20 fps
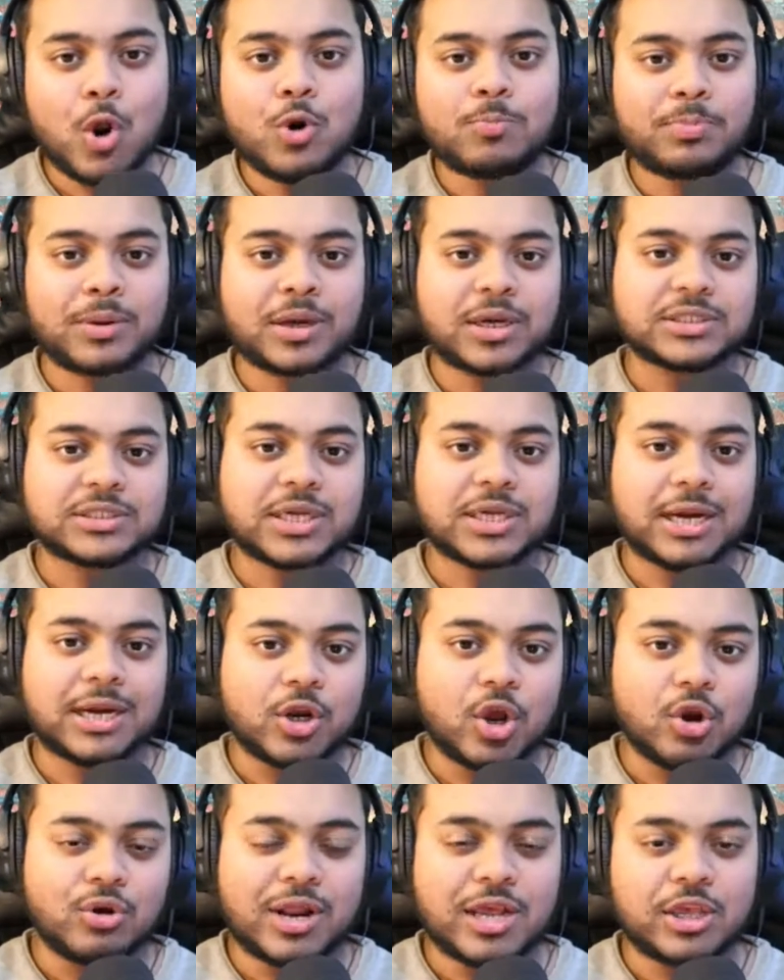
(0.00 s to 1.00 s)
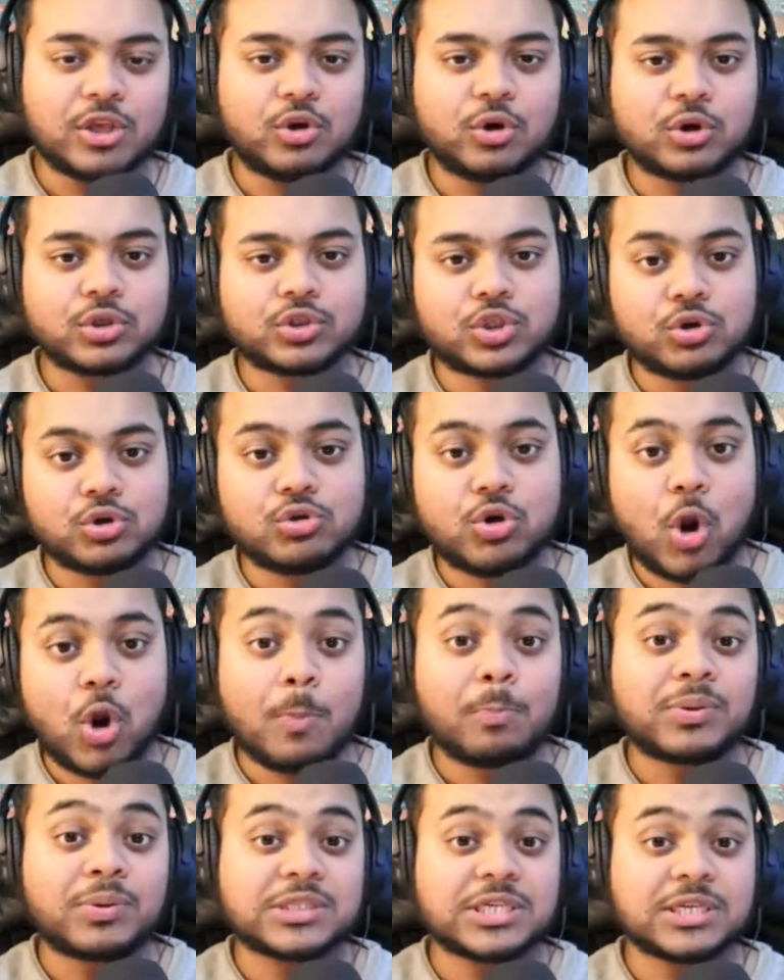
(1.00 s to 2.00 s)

because I know that you got 2 competent